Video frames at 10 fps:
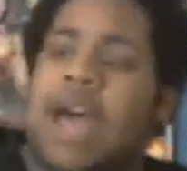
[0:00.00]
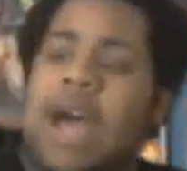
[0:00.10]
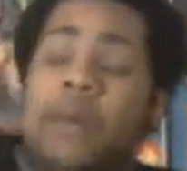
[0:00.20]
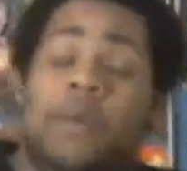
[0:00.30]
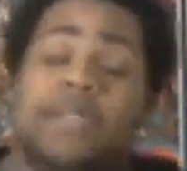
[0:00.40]

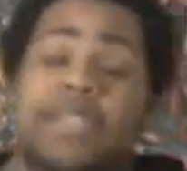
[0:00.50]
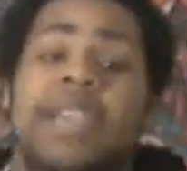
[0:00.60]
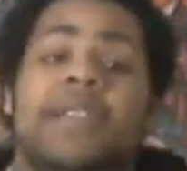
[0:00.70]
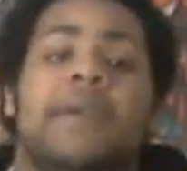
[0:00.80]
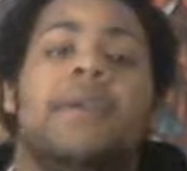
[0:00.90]
I don't want to
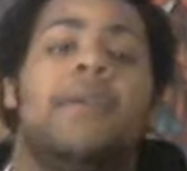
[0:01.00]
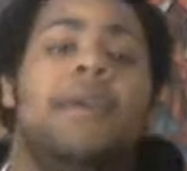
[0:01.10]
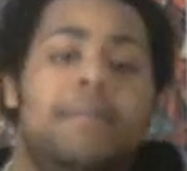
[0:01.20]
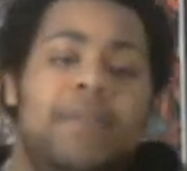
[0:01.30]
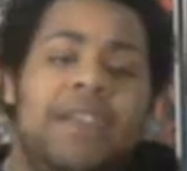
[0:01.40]
say it to her
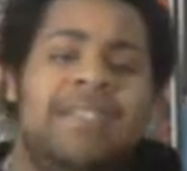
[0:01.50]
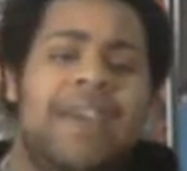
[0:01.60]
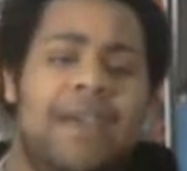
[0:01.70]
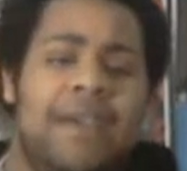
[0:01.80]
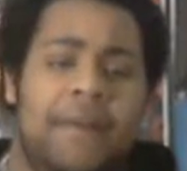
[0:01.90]
because
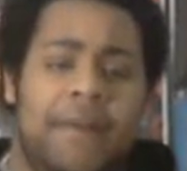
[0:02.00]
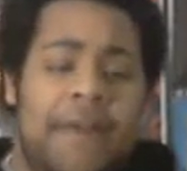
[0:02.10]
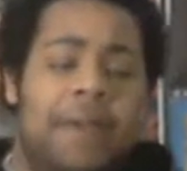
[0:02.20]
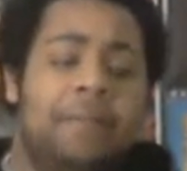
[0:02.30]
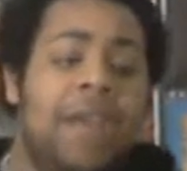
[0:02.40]
I
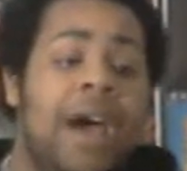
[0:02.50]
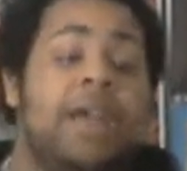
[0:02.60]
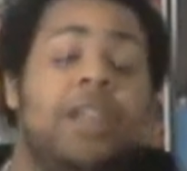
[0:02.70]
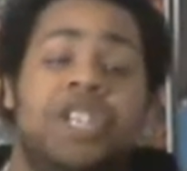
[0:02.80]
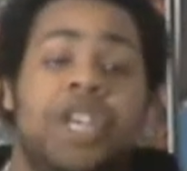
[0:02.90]
am not
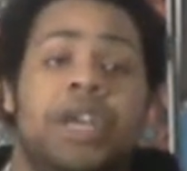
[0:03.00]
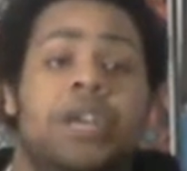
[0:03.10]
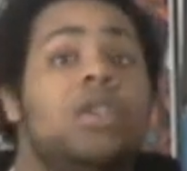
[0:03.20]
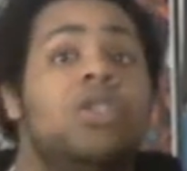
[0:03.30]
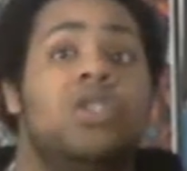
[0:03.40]
a chick,
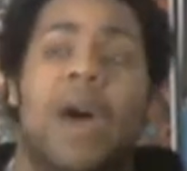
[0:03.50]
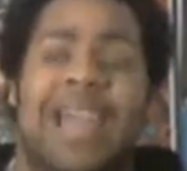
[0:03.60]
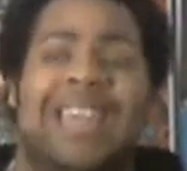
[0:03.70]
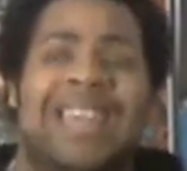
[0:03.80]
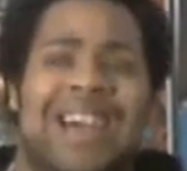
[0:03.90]
so
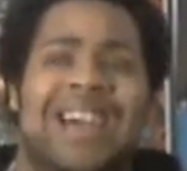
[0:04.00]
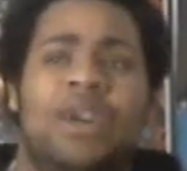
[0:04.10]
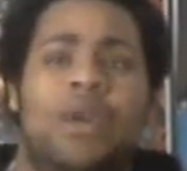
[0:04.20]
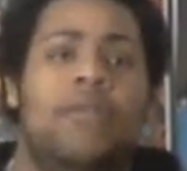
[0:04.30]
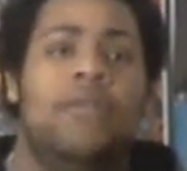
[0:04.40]
I cannot
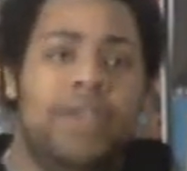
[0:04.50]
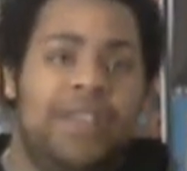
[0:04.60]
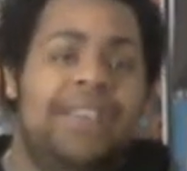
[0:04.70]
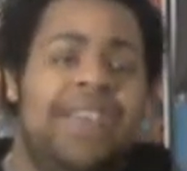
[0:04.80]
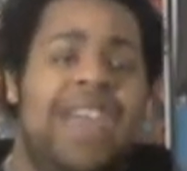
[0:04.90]
go over
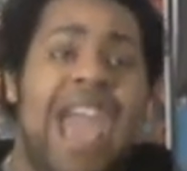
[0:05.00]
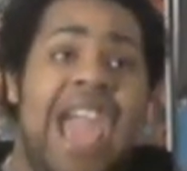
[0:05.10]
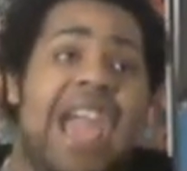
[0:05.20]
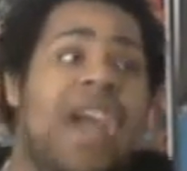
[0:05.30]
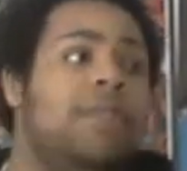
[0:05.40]
and say,
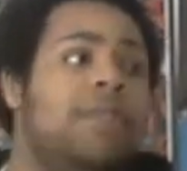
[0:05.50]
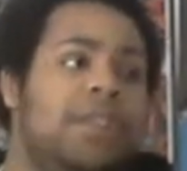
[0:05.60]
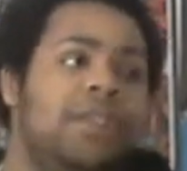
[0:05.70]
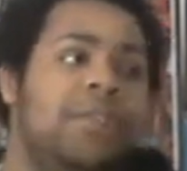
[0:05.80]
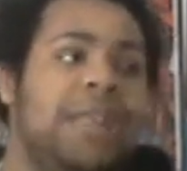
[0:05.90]
hey, I
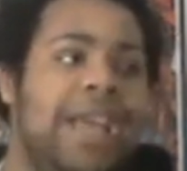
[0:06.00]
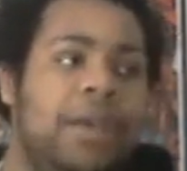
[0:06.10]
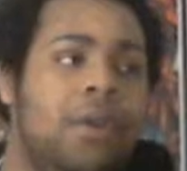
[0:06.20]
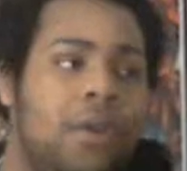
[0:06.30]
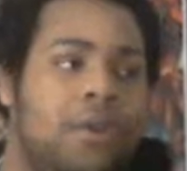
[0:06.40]
really don't like
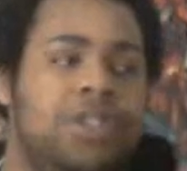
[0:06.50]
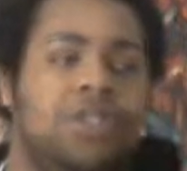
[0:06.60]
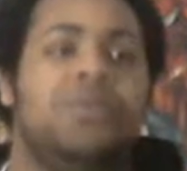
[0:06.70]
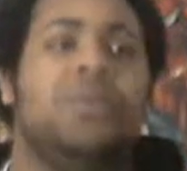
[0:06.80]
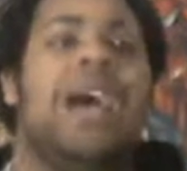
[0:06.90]
what
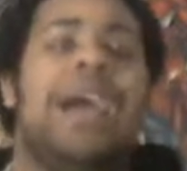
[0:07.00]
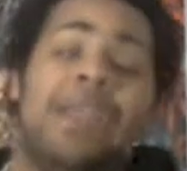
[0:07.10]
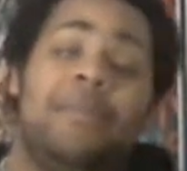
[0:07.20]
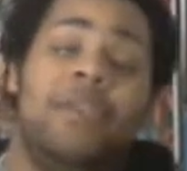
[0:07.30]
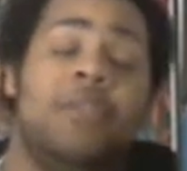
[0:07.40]
you're doing. I
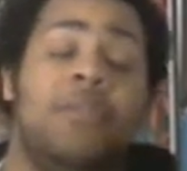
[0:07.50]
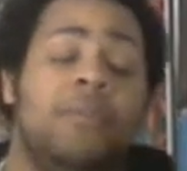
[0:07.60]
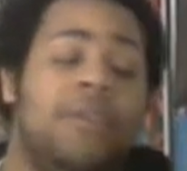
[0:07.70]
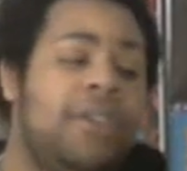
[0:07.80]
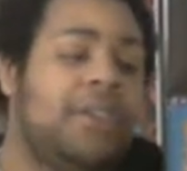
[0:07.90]
gotta be an older
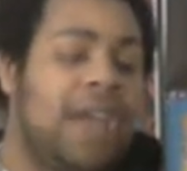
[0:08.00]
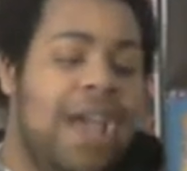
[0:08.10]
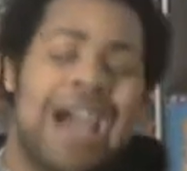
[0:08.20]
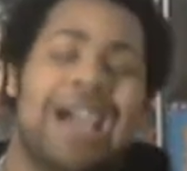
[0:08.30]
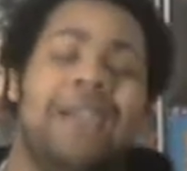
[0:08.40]
brother,
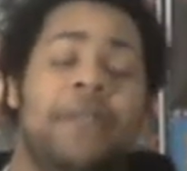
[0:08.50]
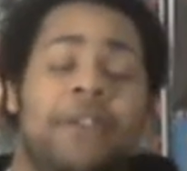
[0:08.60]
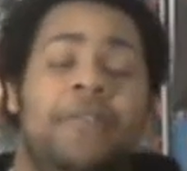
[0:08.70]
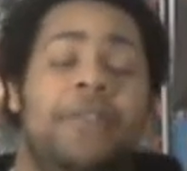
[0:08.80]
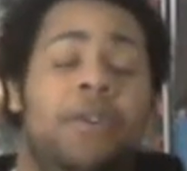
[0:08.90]
I gotta make
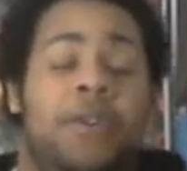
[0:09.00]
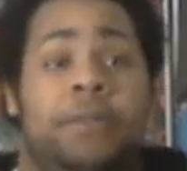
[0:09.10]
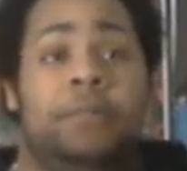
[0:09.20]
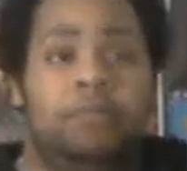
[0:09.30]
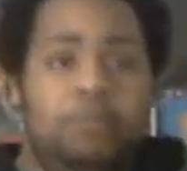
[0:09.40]
her feel good.
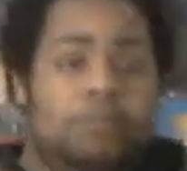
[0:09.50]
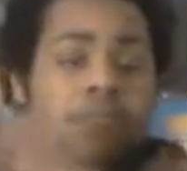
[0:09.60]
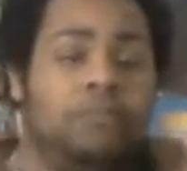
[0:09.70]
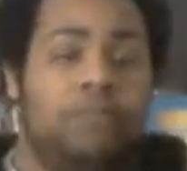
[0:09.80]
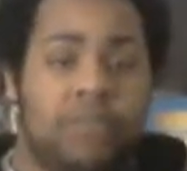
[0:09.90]

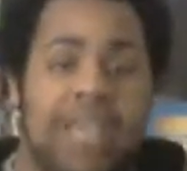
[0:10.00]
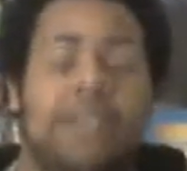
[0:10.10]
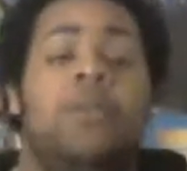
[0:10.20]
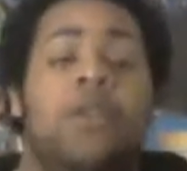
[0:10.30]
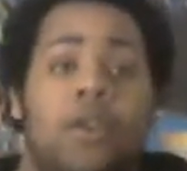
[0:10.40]

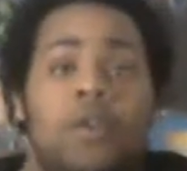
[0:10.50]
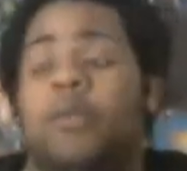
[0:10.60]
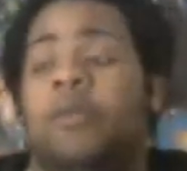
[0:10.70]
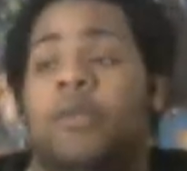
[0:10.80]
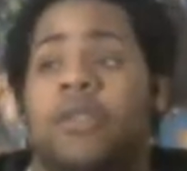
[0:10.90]
That's what all
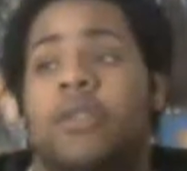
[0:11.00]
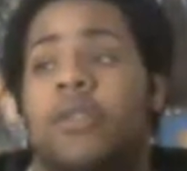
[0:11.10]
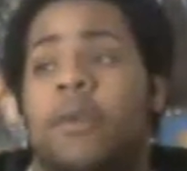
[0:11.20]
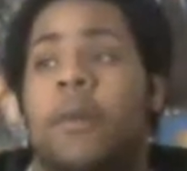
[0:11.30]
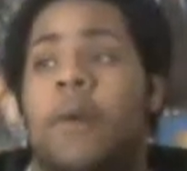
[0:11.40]
older brothers do.